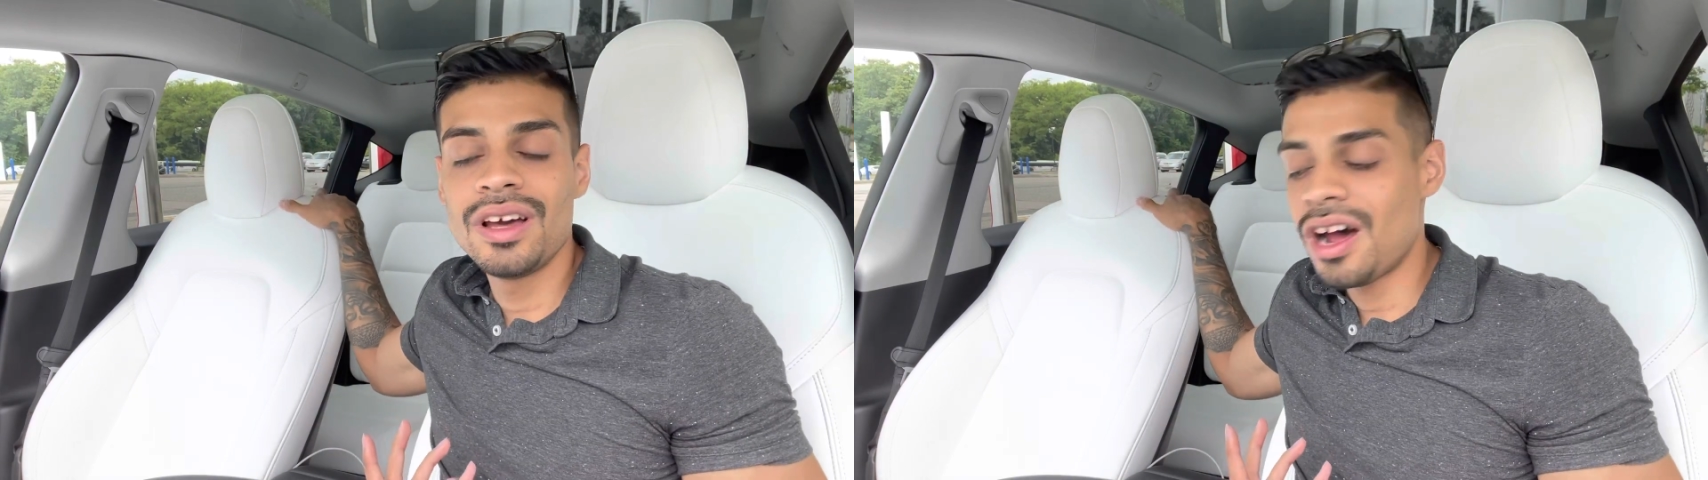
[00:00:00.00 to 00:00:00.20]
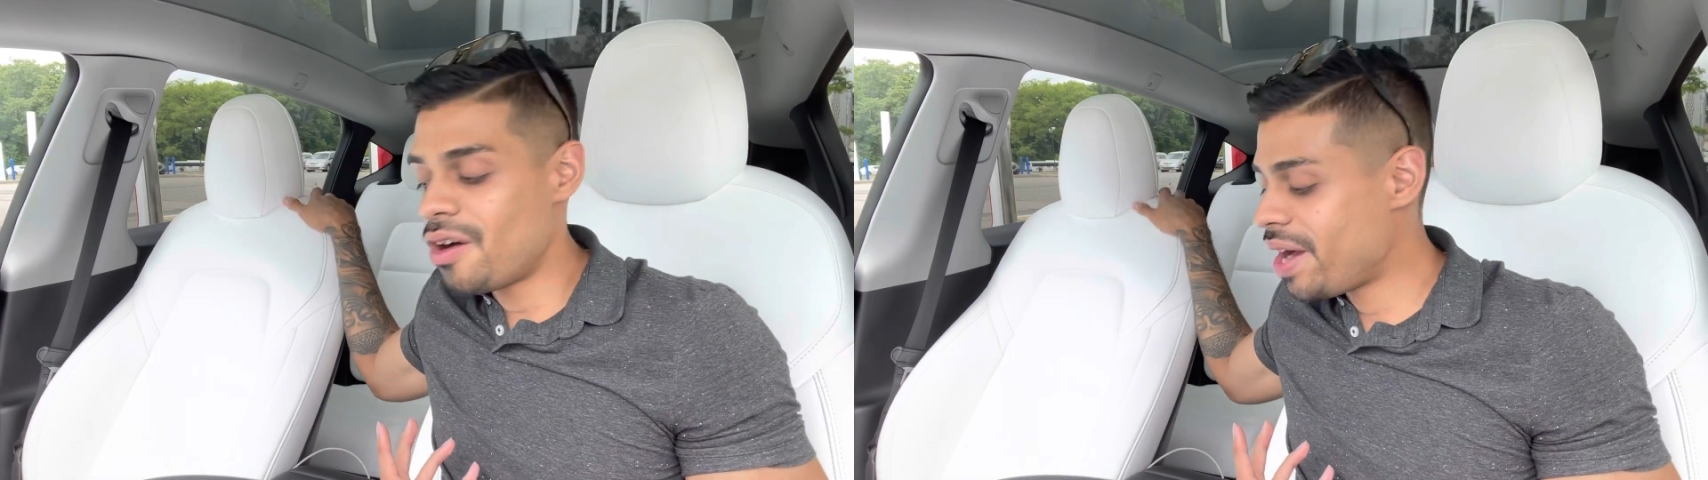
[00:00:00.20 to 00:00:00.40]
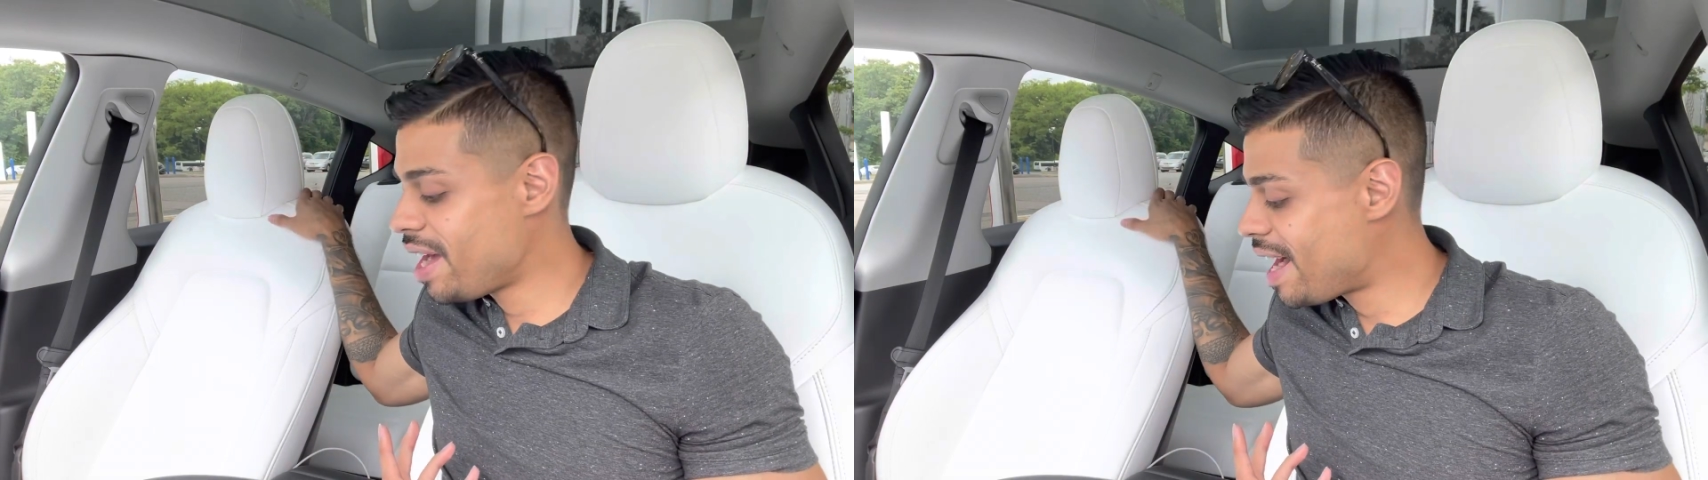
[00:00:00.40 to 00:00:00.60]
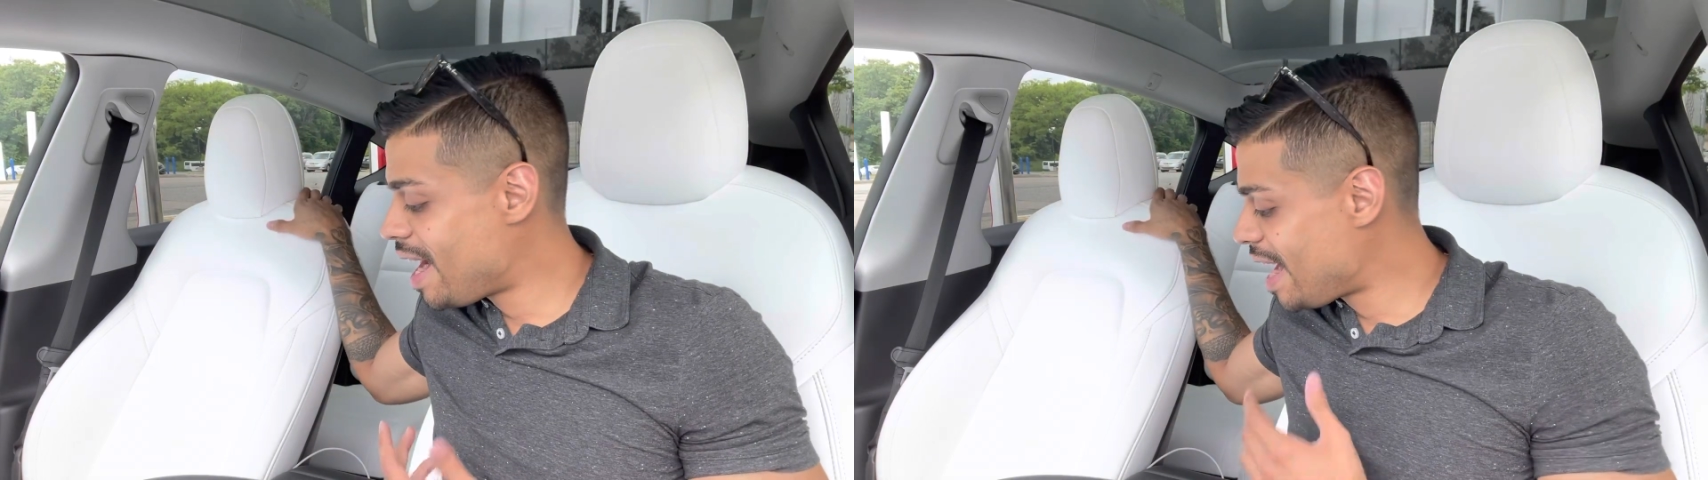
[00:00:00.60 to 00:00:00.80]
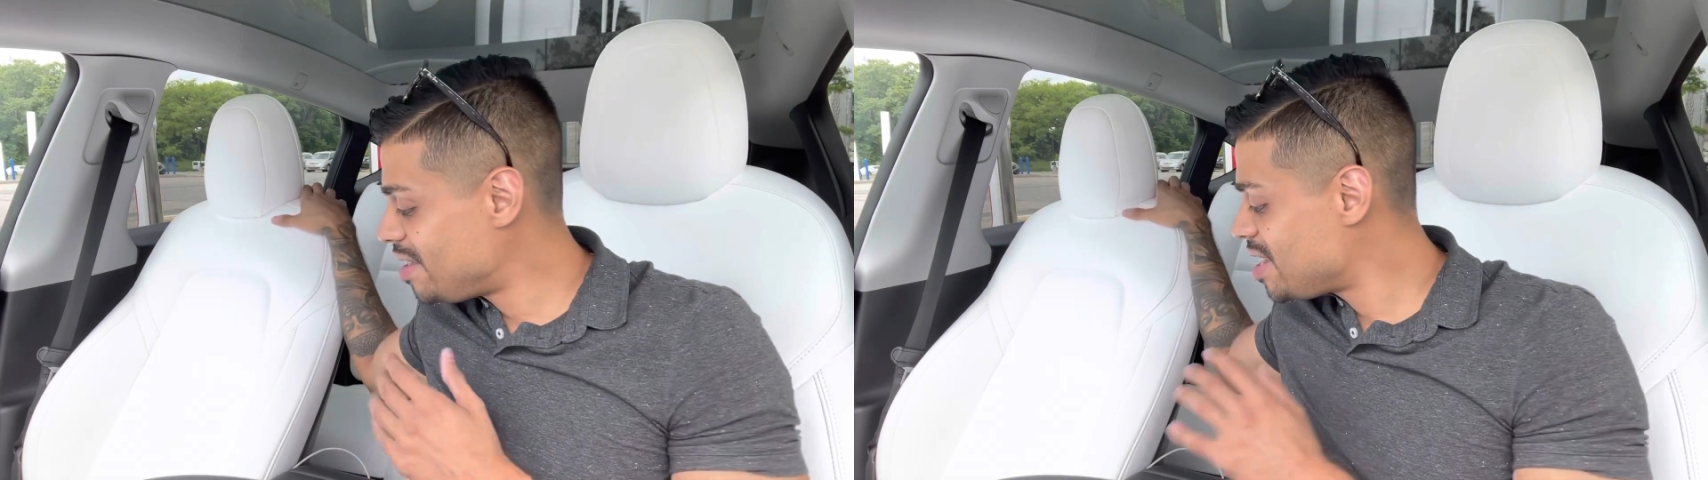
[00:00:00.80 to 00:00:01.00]
All right,
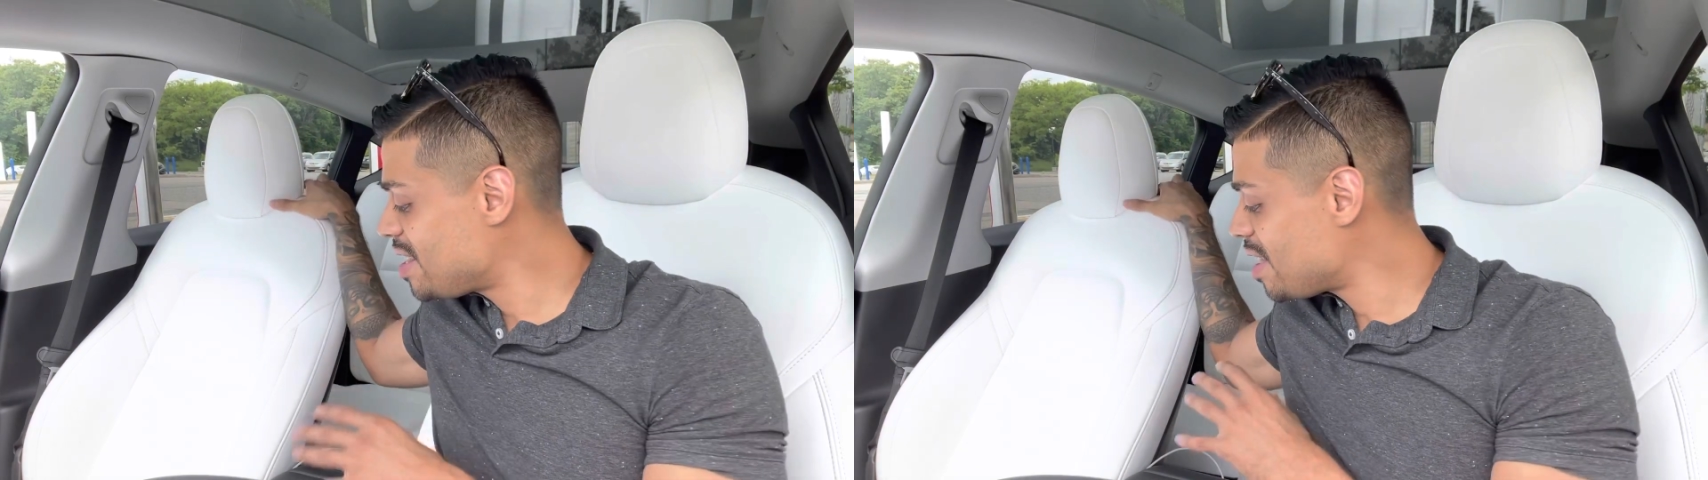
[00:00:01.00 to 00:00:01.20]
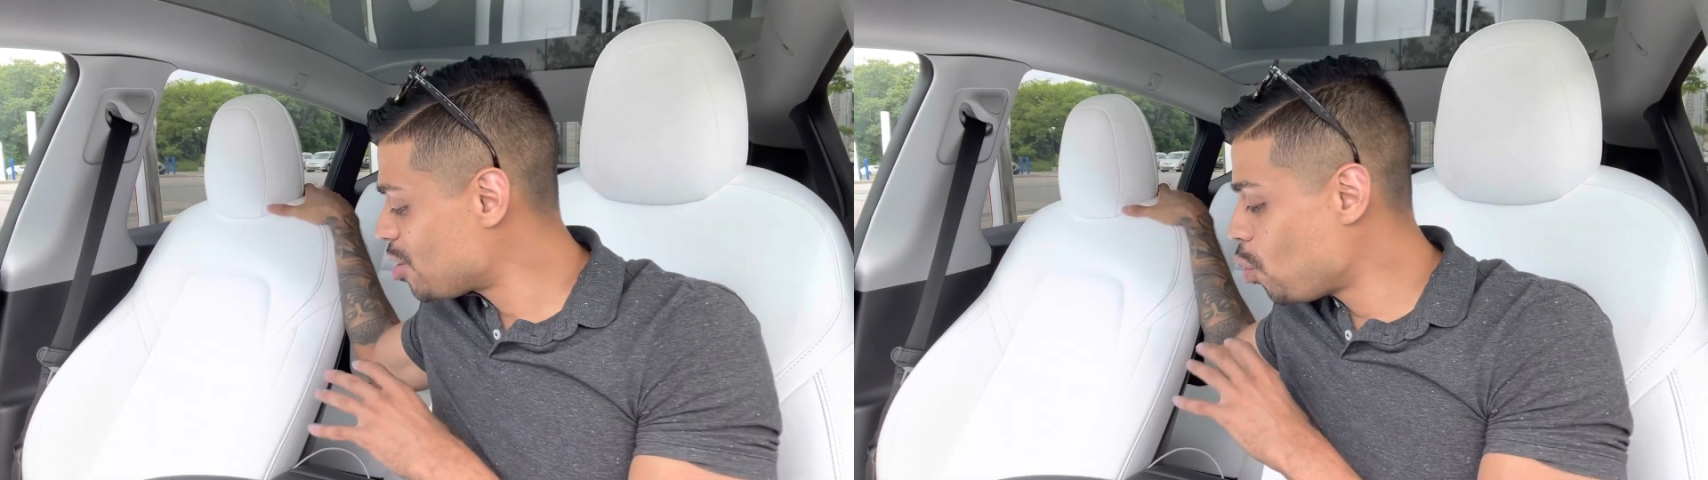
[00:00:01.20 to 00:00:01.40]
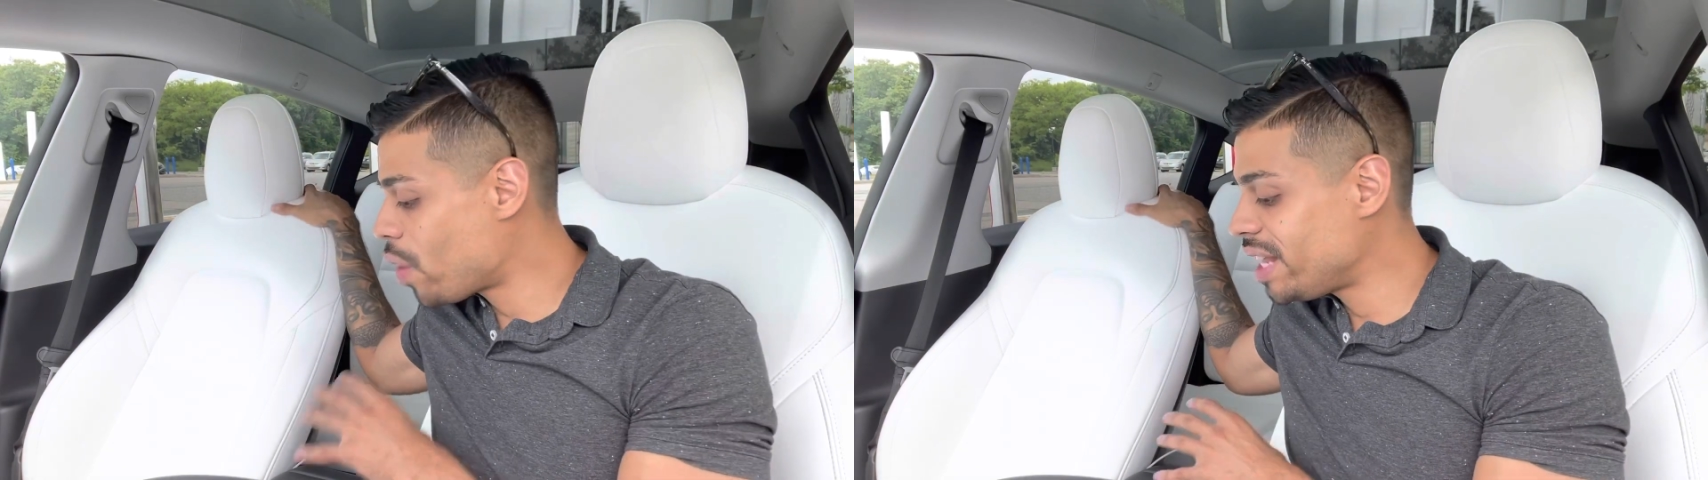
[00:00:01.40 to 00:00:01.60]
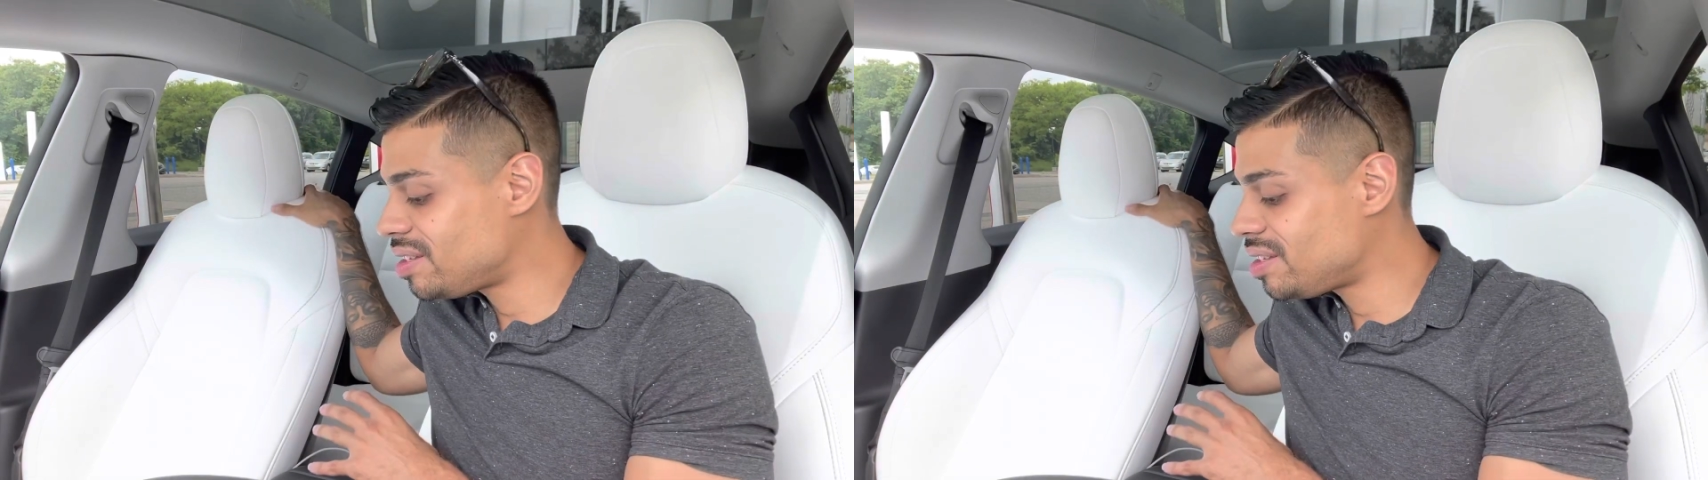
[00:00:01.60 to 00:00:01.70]
I did get the white